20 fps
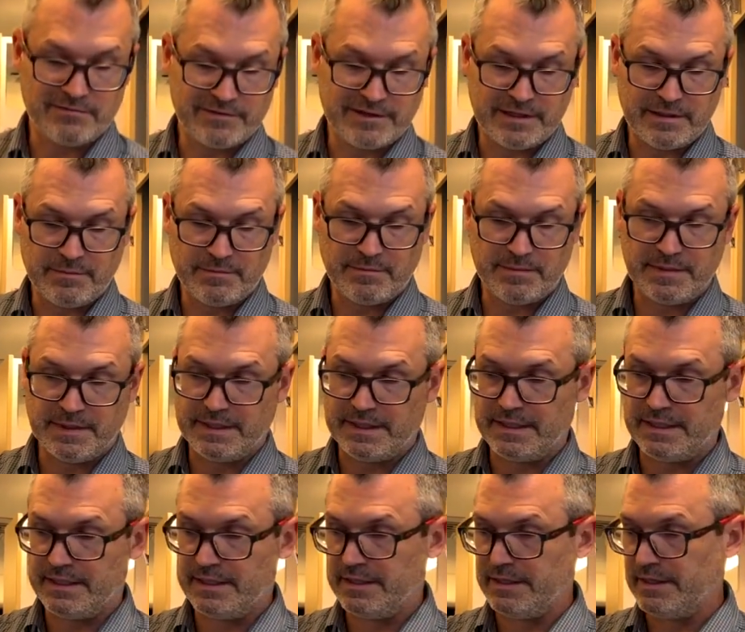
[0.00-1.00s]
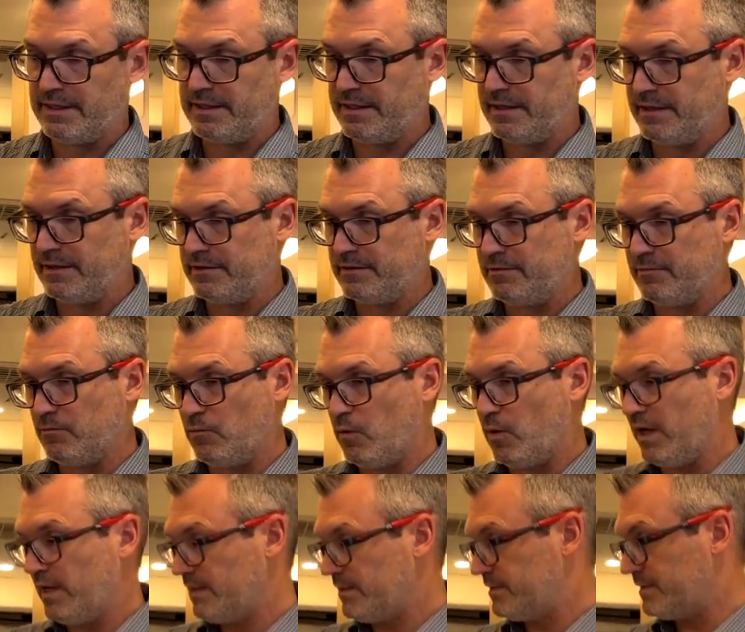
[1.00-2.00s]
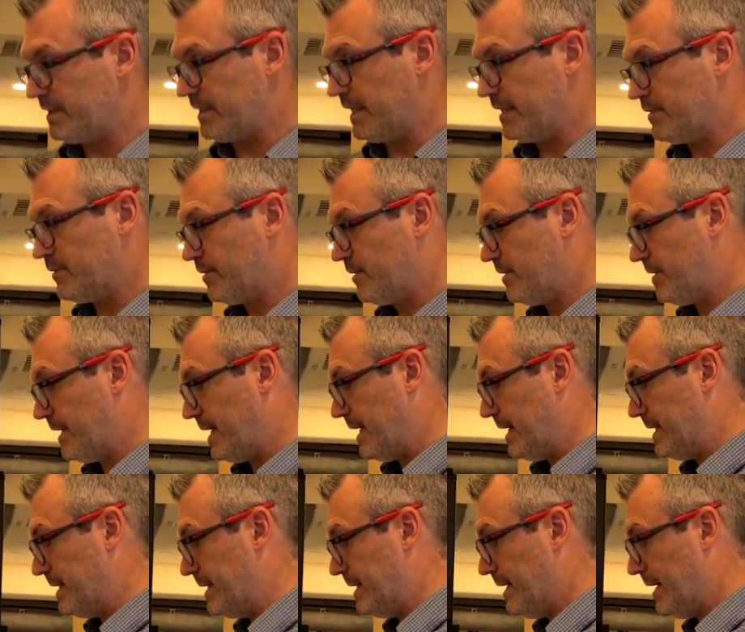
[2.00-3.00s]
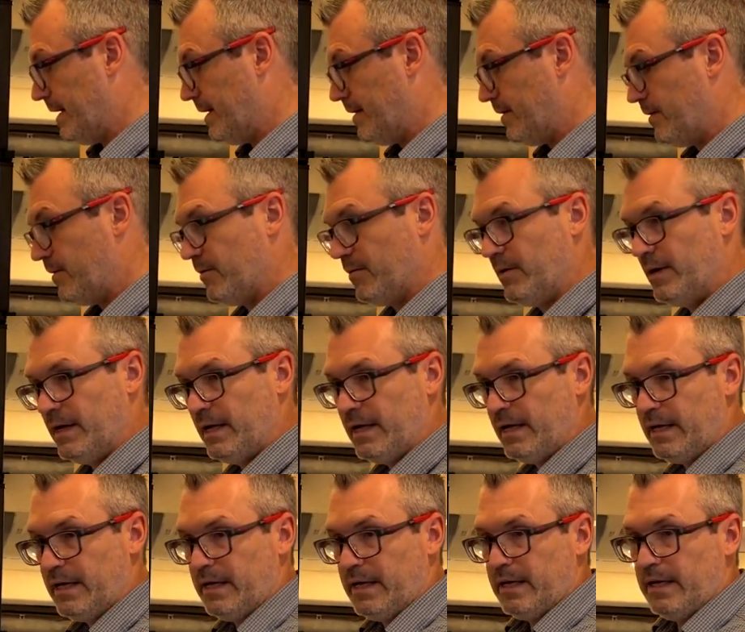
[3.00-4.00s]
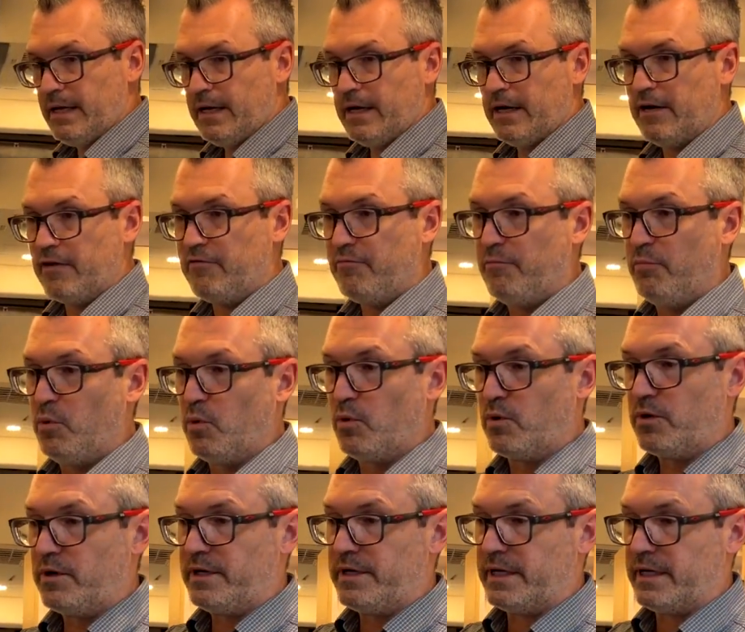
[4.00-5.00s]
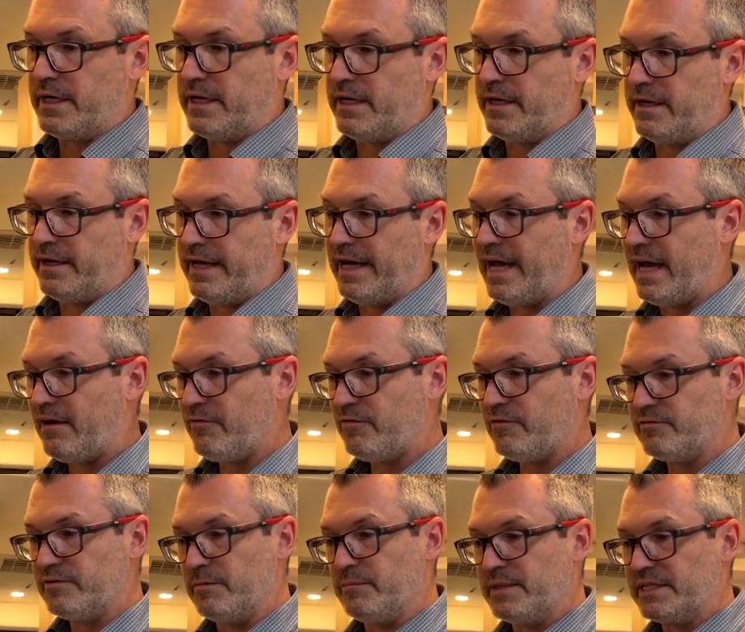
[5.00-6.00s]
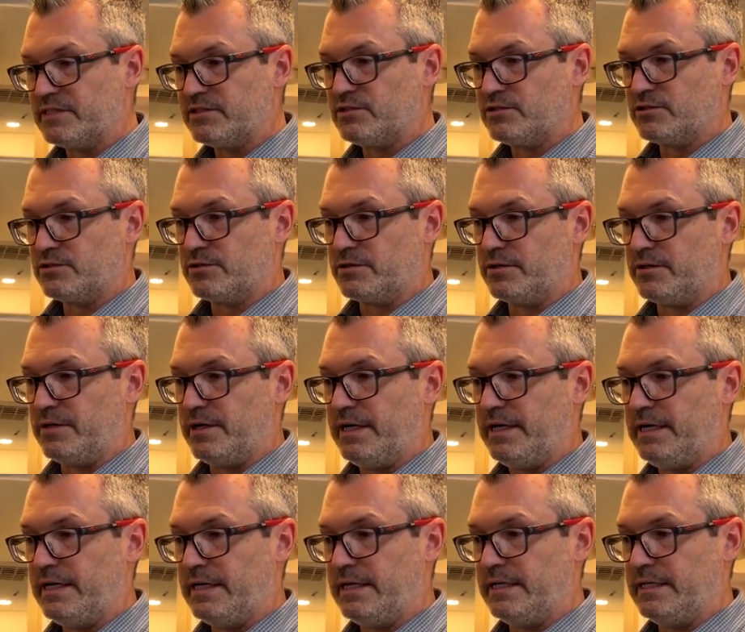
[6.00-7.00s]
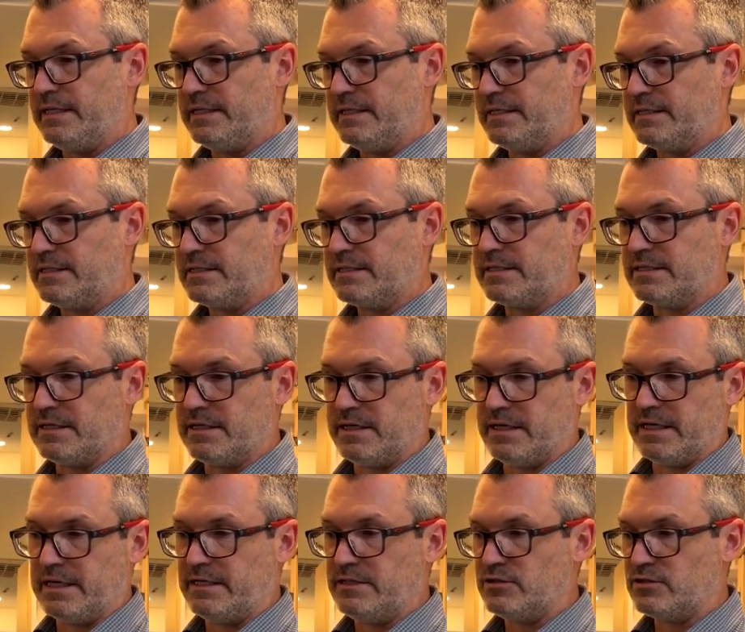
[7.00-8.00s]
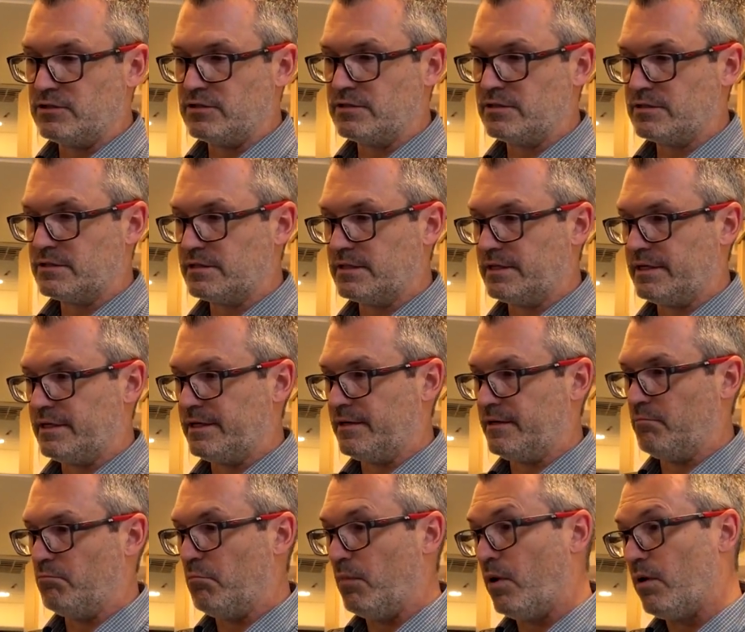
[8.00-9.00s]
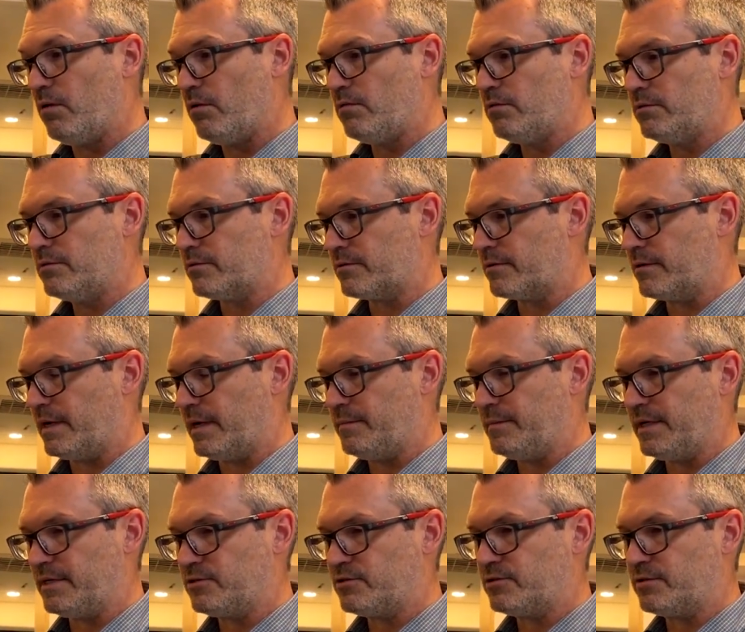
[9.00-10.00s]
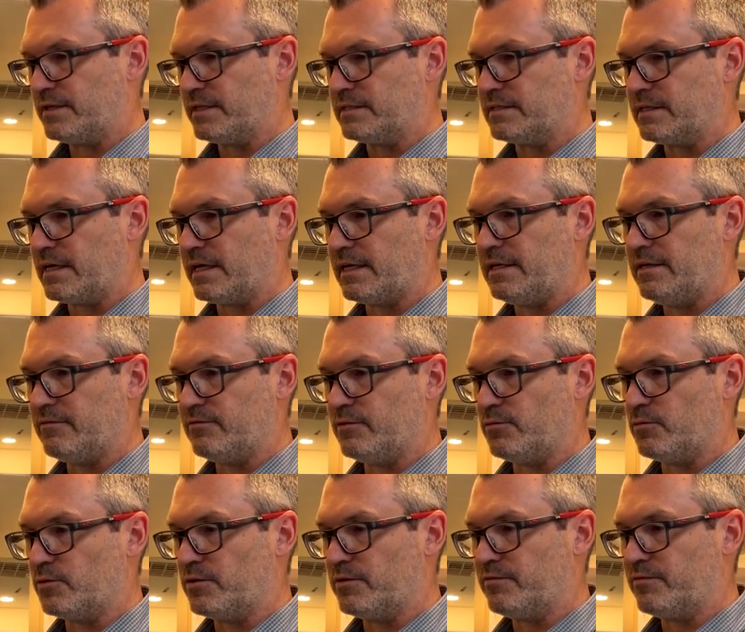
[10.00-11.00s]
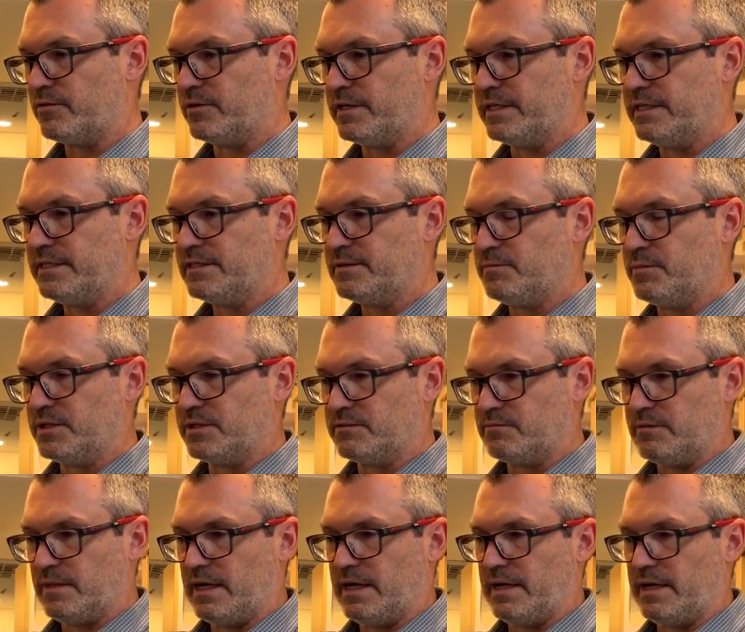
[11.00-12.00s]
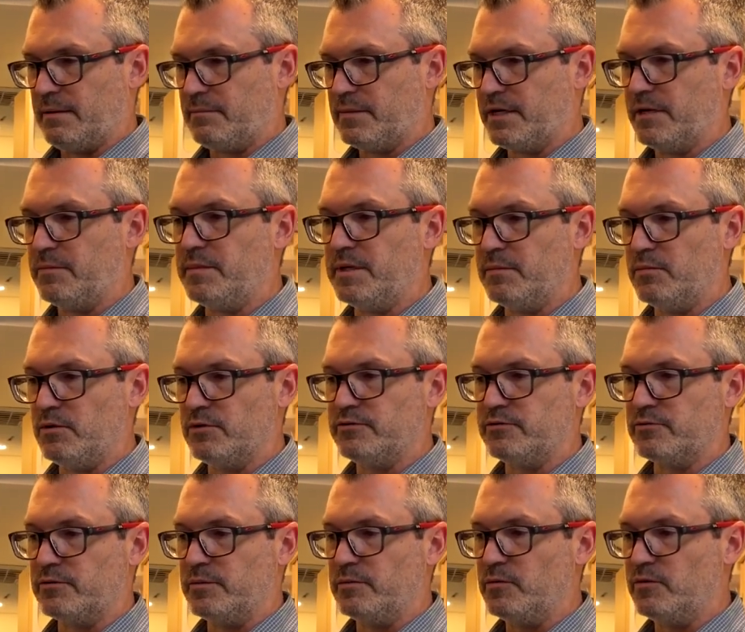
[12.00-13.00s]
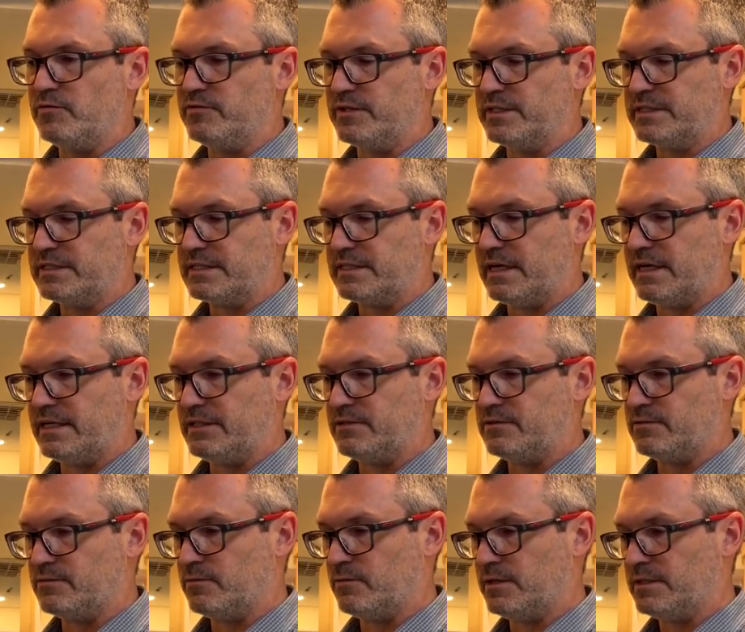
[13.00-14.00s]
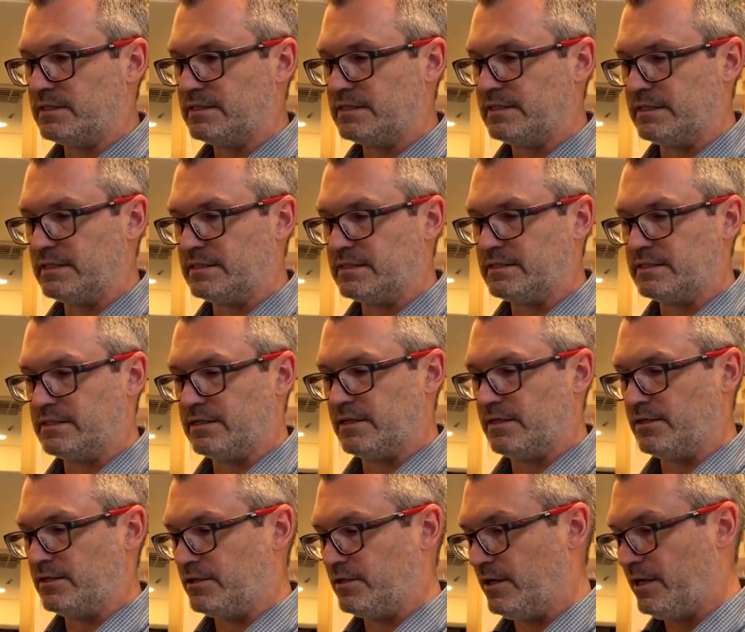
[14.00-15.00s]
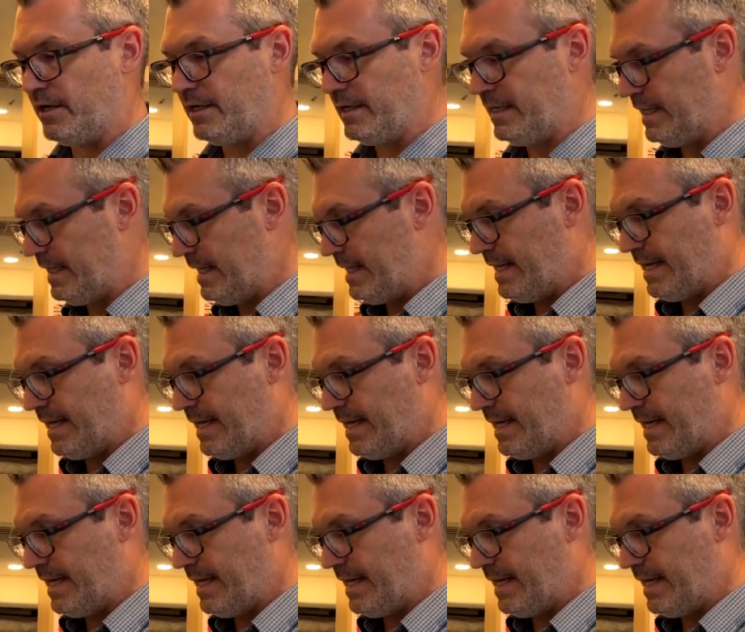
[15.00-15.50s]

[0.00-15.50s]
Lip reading: of them well together, and now I've poured half of the mixture in this Inges mold, or I'm not sure exactly of the word for this, but I'm going to be able to remove the sides once it's done.